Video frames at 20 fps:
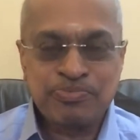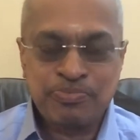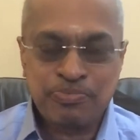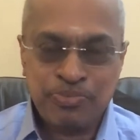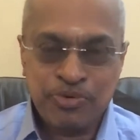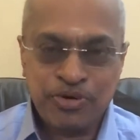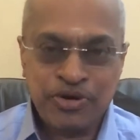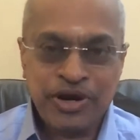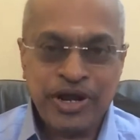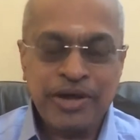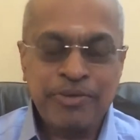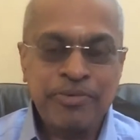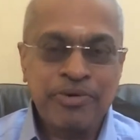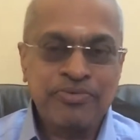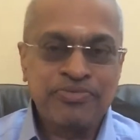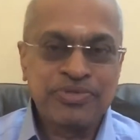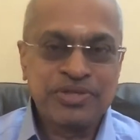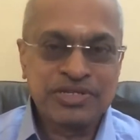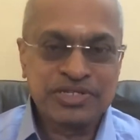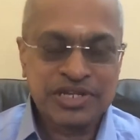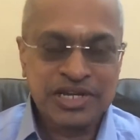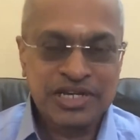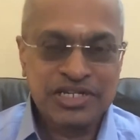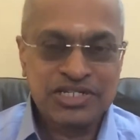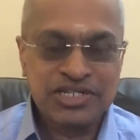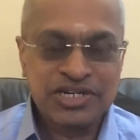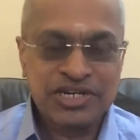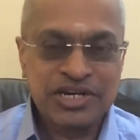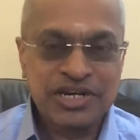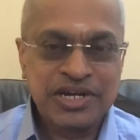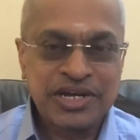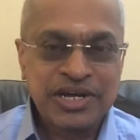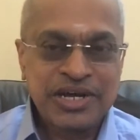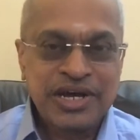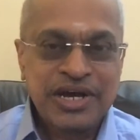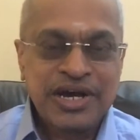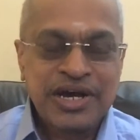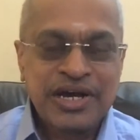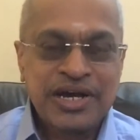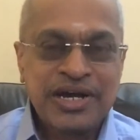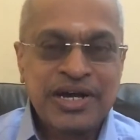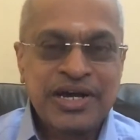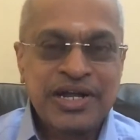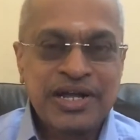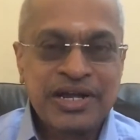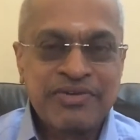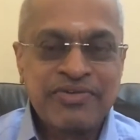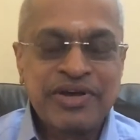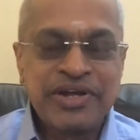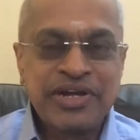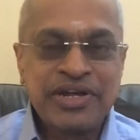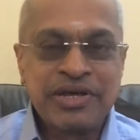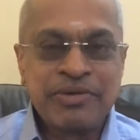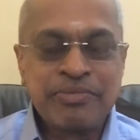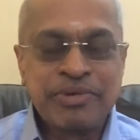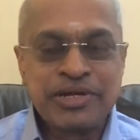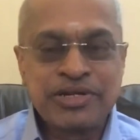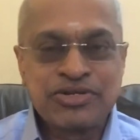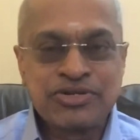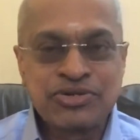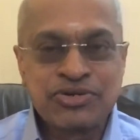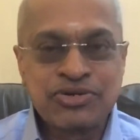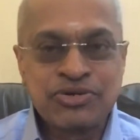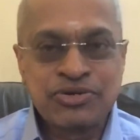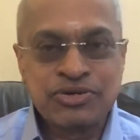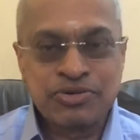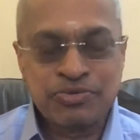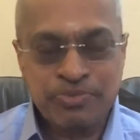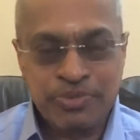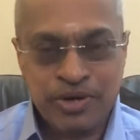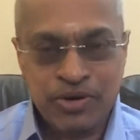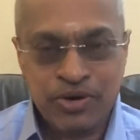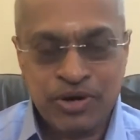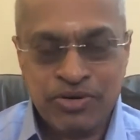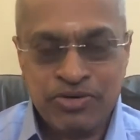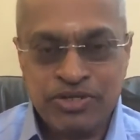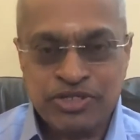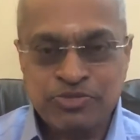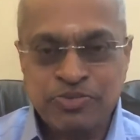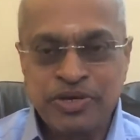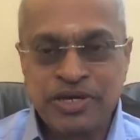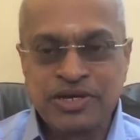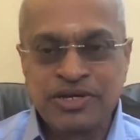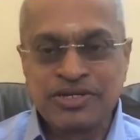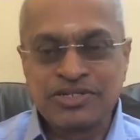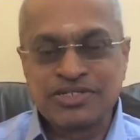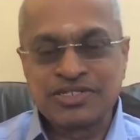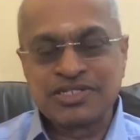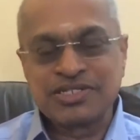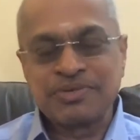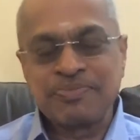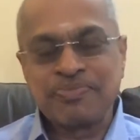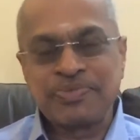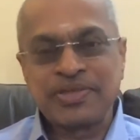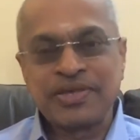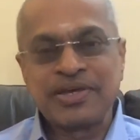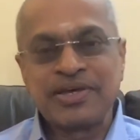program of this nature and inviting me to be one of the speakers.